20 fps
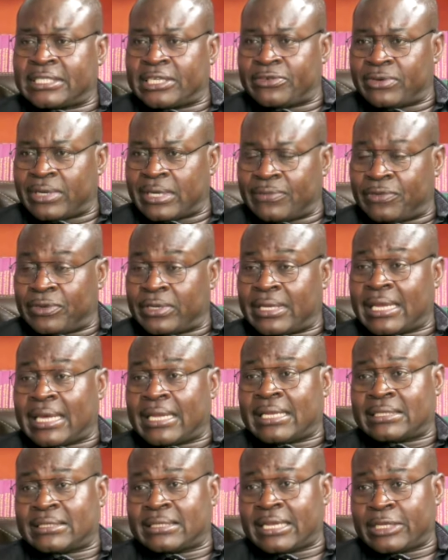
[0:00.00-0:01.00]
General for the
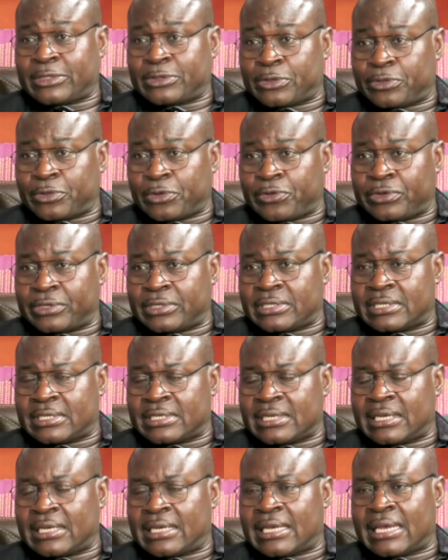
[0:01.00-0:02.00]
Ghana Standards
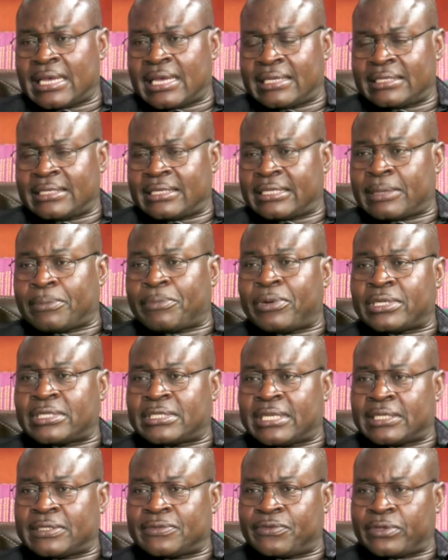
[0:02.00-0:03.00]
Authority and the
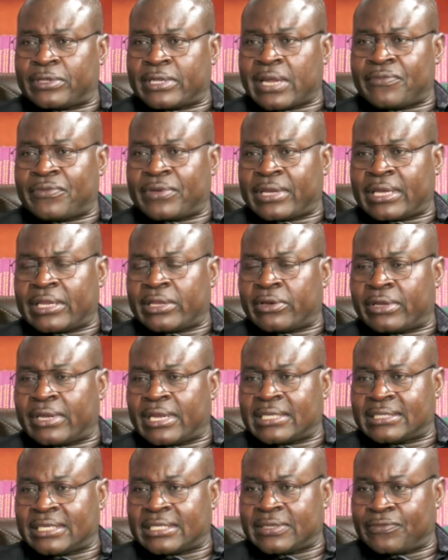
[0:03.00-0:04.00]
President for the African
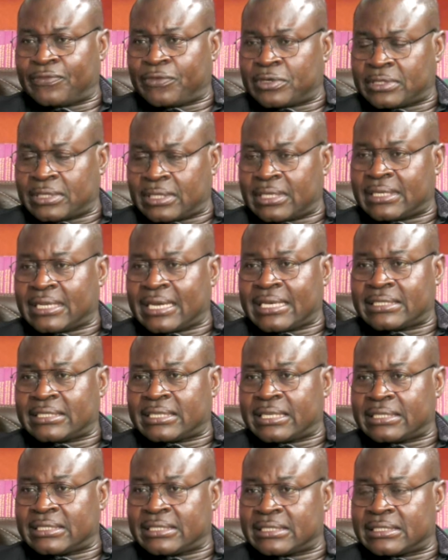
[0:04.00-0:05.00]
Organization for
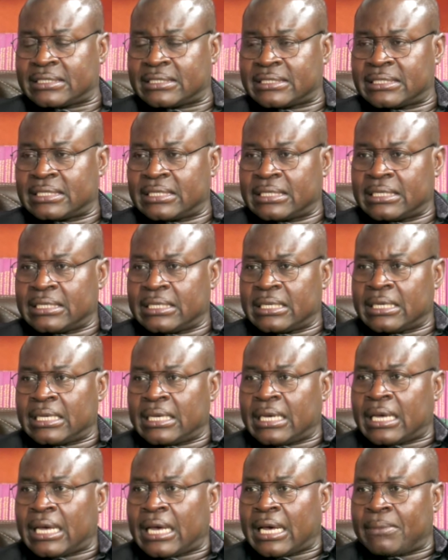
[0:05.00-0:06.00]
Standardization.
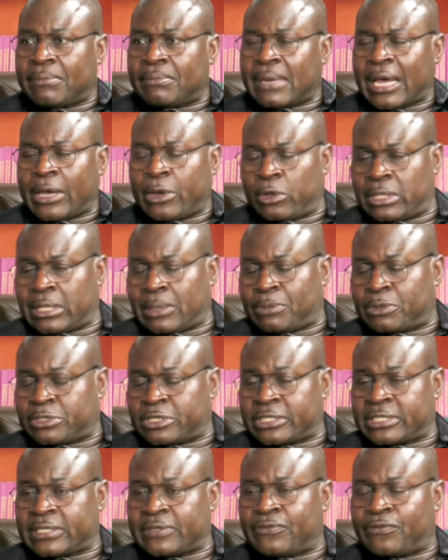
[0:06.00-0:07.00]
I hold the
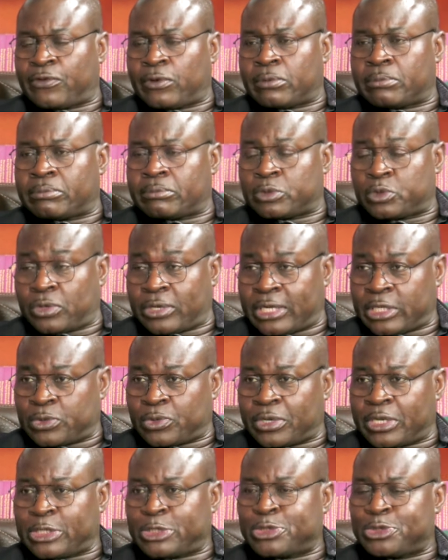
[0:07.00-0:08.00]
position from
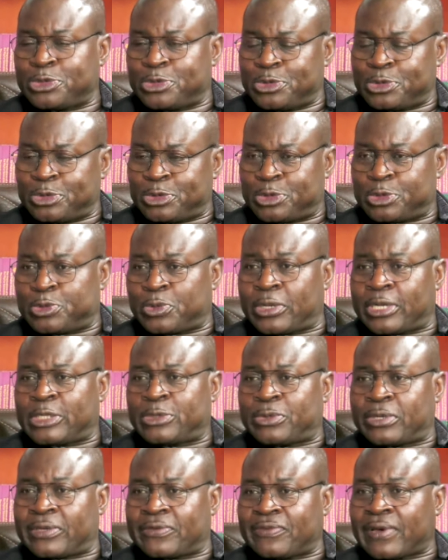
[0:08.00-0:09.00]
2022 to
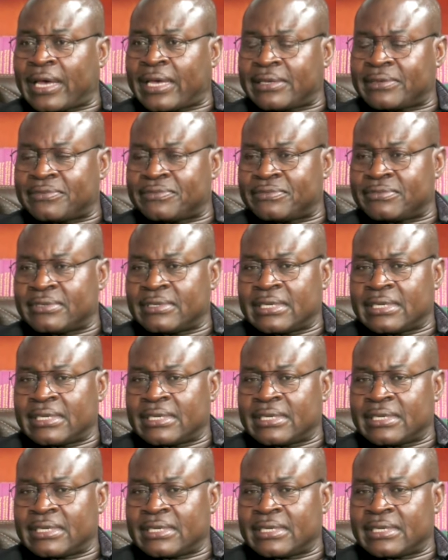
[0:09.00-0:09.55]
2025.